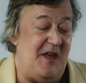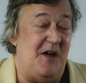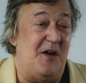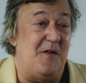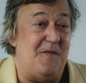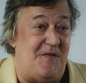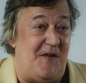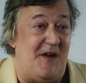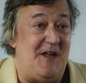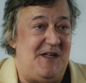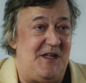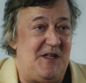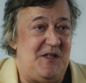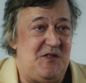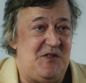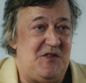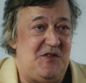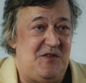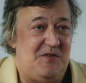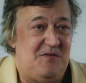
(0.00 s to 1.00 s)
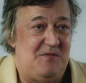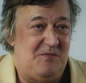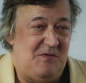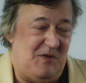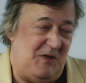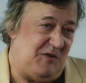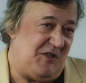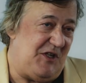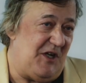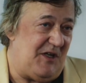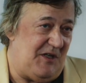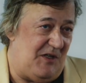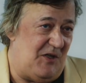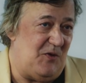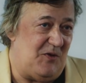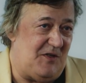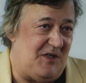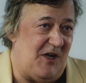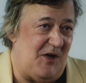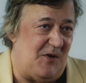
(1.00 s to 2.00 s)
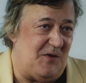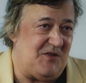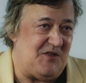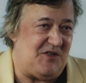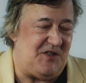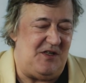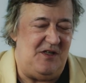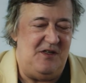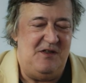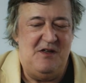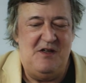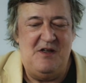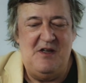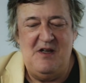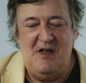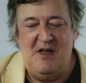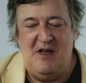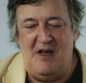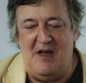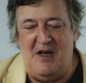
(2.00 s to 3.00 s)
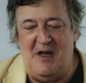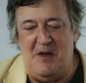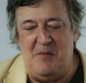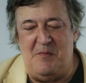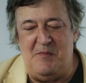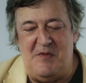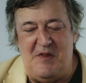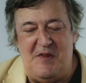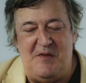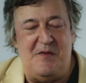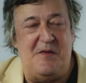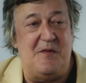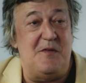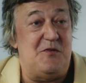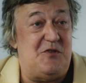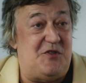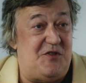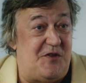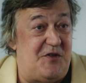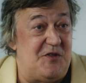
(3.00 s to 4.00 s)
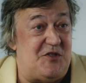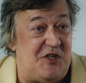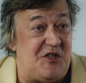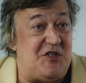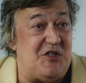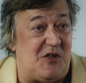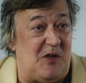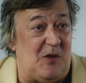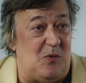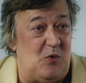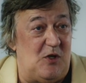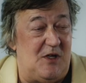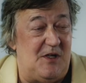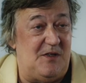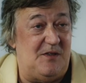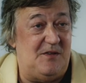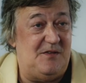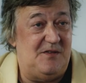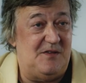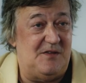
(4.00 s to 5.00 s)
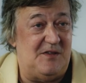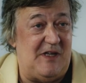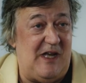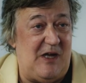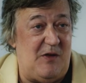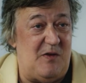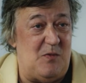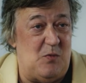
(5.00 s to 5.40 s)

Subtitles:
Finance, which I include currency, the digital world and how it